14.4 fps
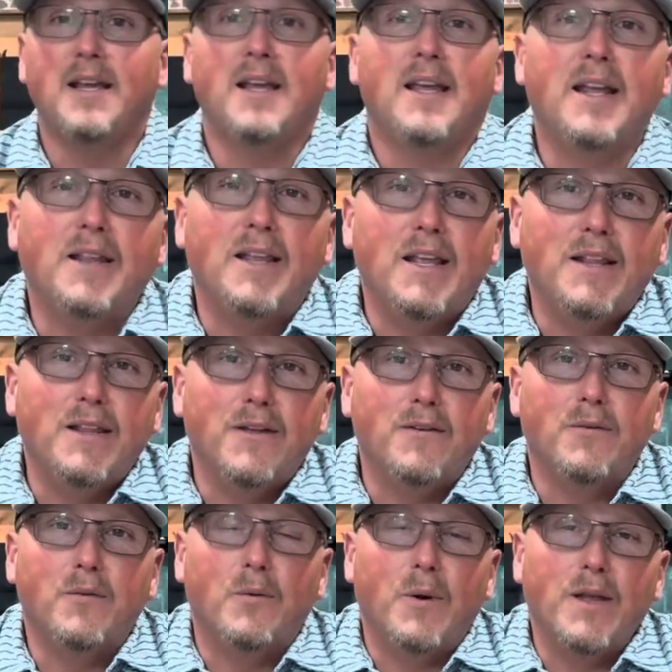In the
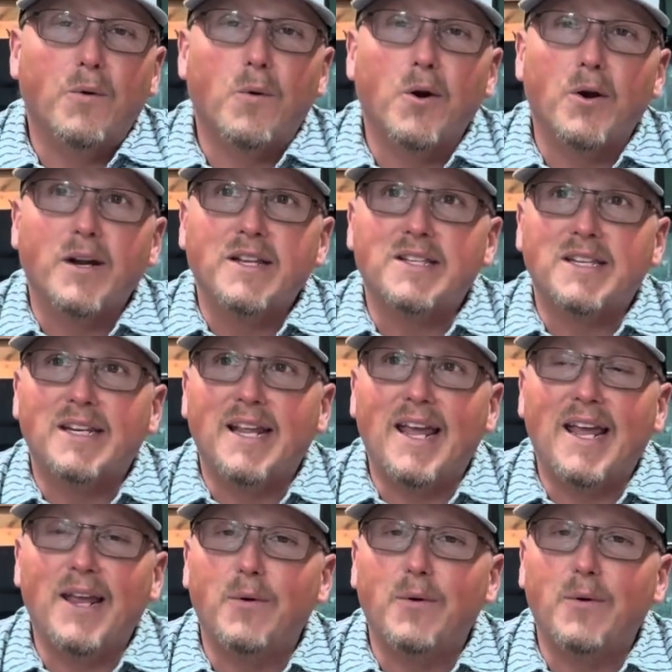way the world is today,